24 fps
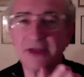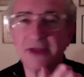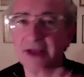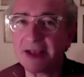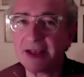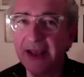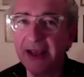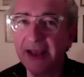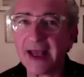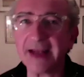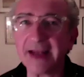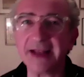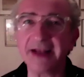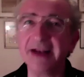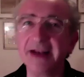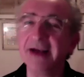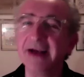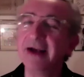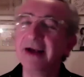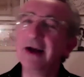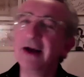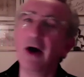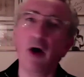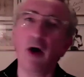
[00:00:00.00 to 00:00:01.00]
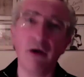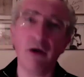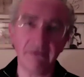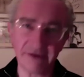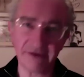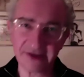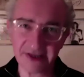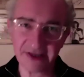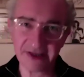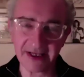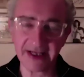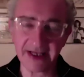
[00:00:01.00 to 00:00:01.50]
You can get it
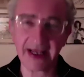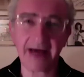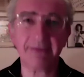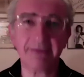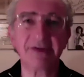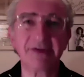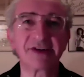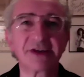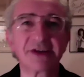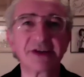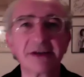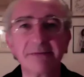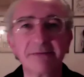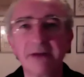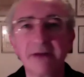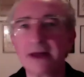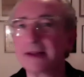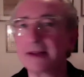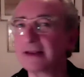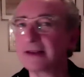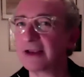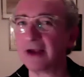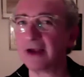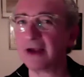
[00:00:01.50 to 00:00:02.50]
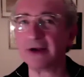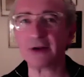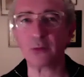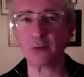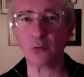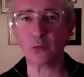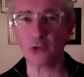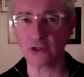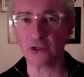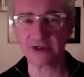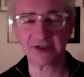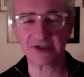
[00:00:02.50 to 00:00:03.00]
obviously at Amazon, but go to
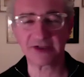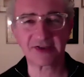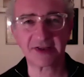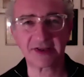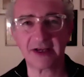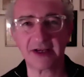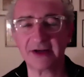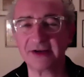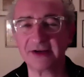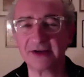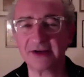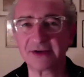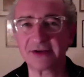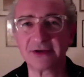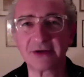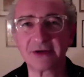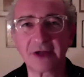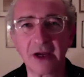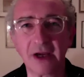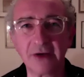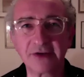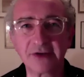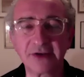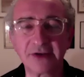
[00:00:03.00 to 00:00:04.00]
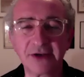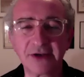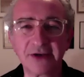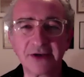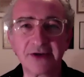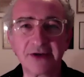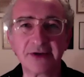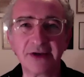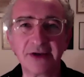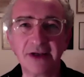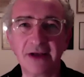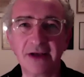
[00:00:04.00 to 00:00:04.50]
Waterstones or go to
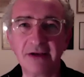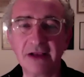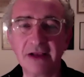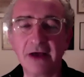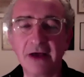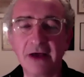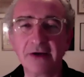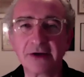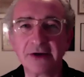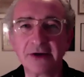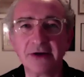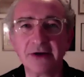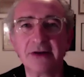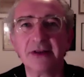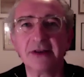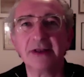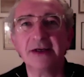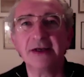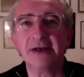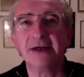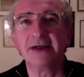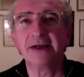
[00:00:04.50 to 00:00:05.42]
your, you know, local